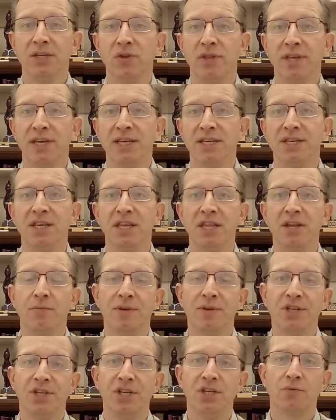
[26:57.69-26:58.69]
so they could see
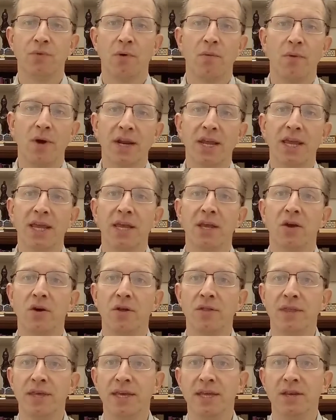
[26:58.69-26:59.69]
their machines were working
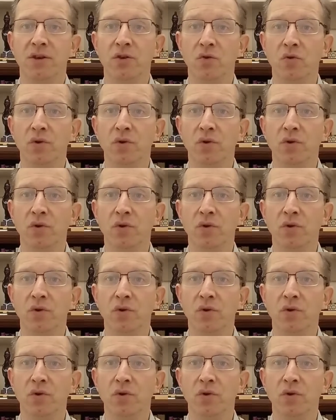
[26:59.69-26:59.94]
on the